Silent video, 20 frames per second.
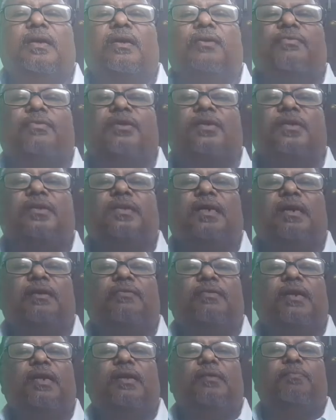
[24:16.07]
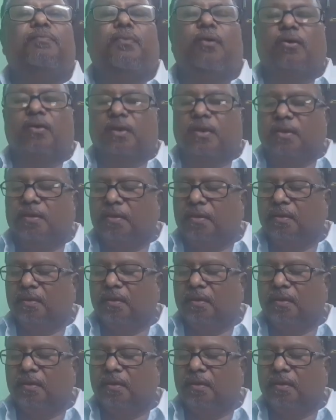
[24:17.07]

which is a very important